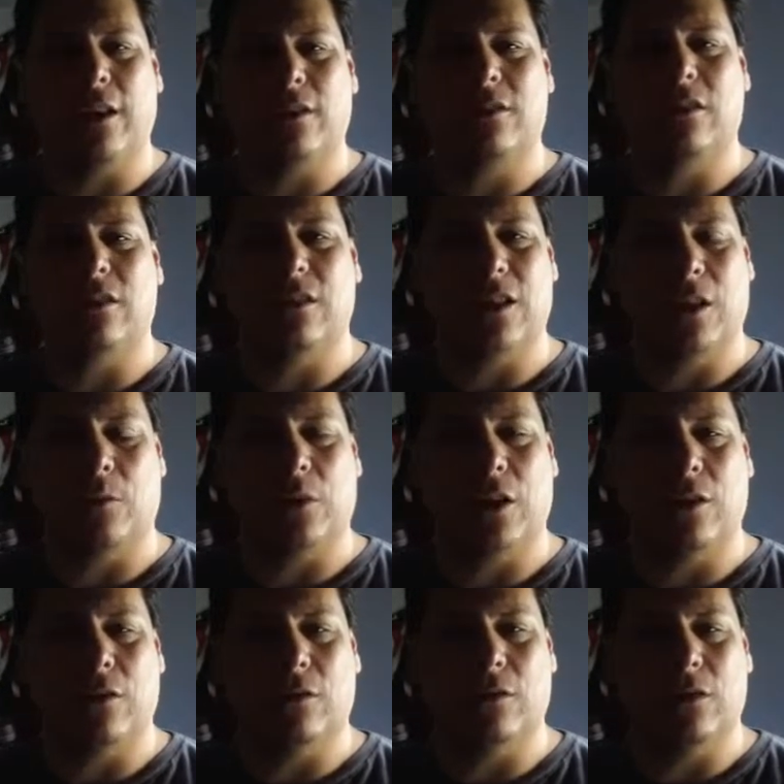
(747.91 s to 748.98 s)
else and tell them
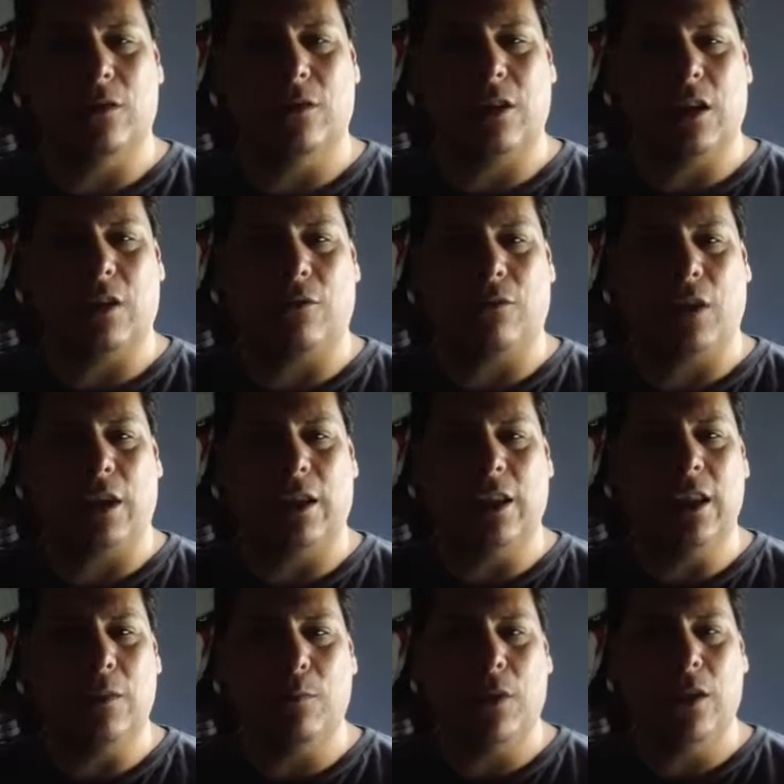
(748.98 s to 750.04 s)
to go take a flying
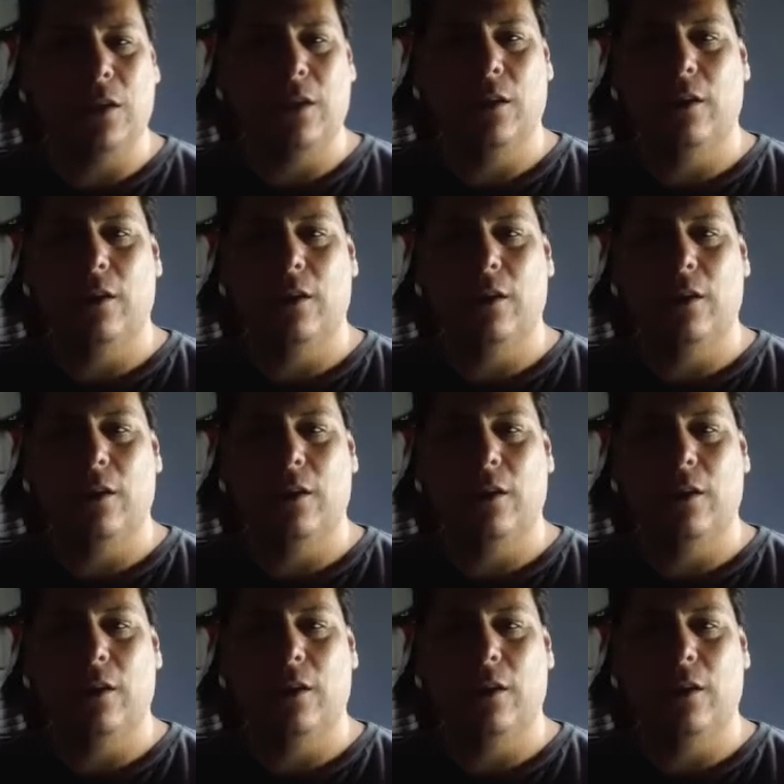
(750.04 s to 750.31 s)
leap.